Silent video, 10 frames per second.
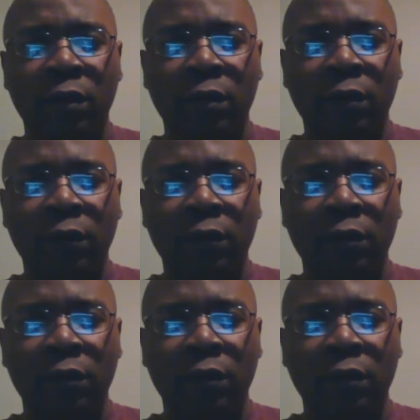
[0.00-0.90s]

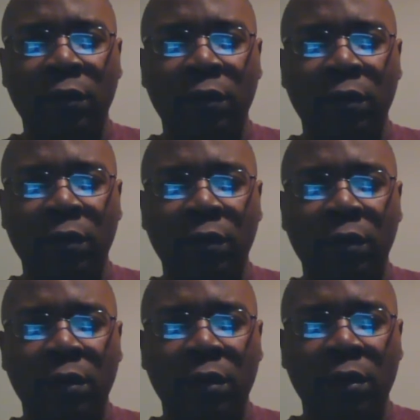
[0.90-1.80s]

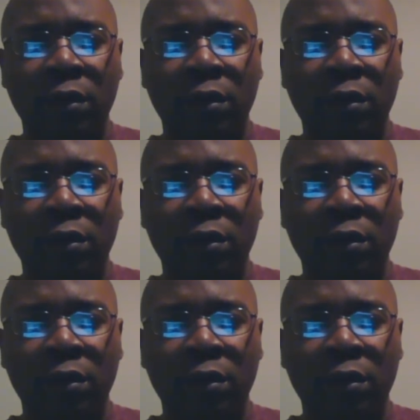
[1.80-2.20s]
Nothing is said.